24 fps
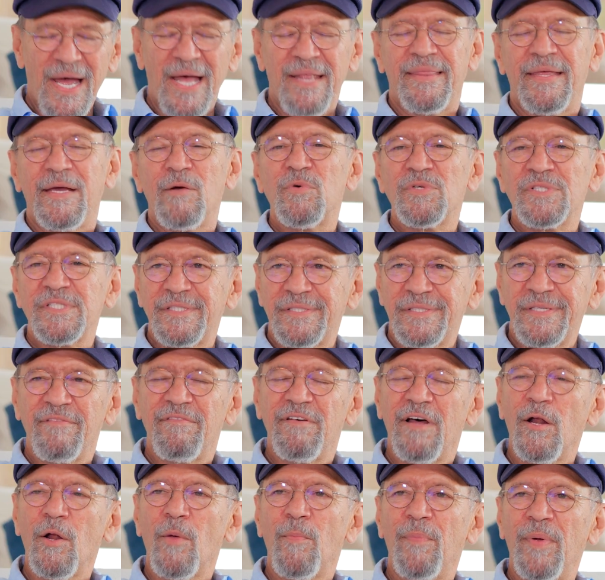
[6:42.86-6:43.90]
I think was
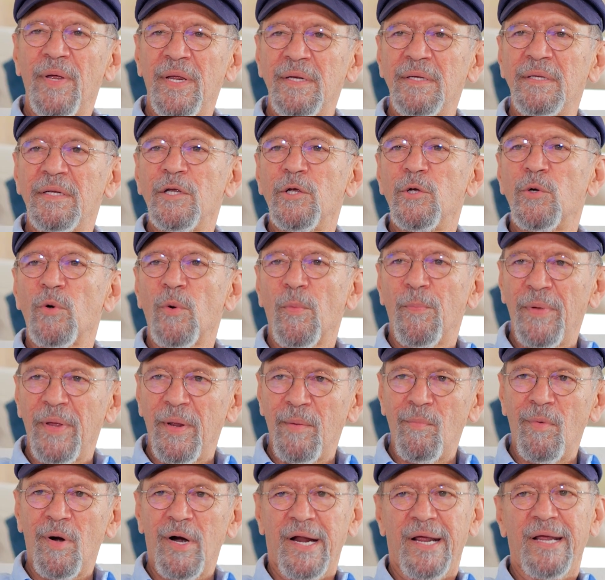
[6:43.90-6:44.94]
developing the
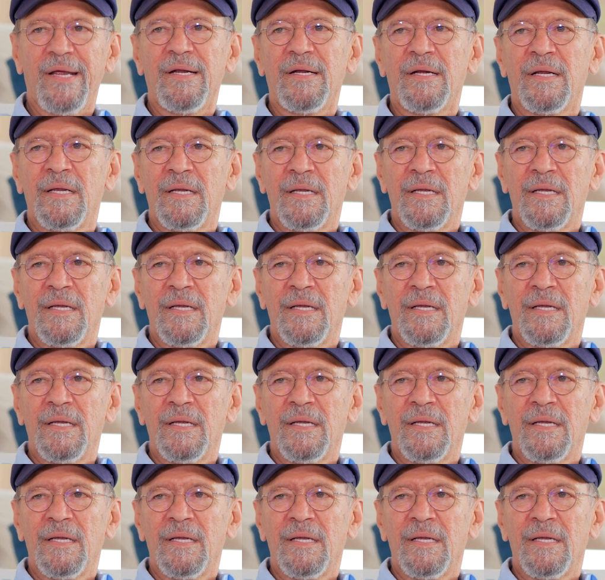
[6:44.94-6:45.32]
European market,